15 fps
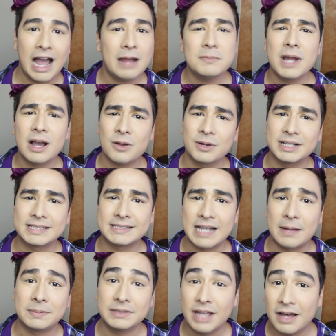I'm not going to
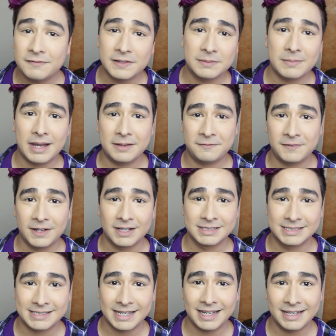stop loving my
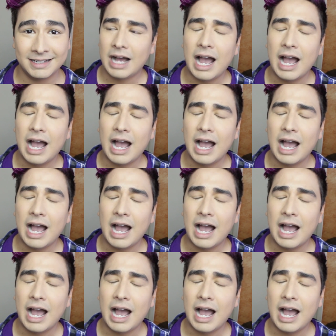fiancé.